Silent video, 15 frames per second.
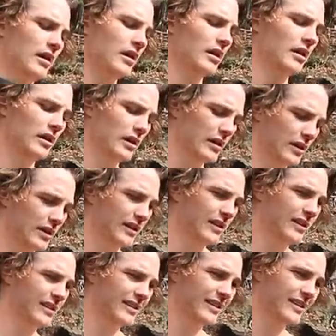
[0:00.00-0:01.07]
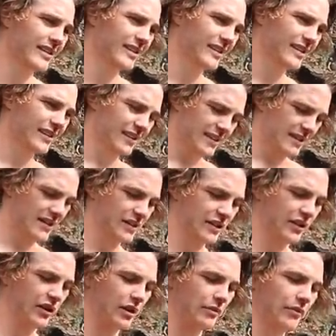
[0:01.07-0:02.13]
taken some heavy slams. We don't want to see you
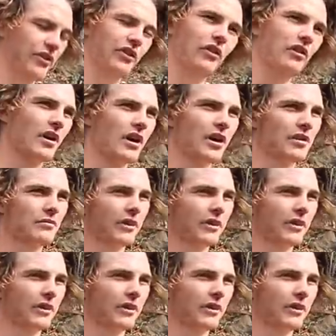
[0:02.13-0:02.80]
take any more. so hard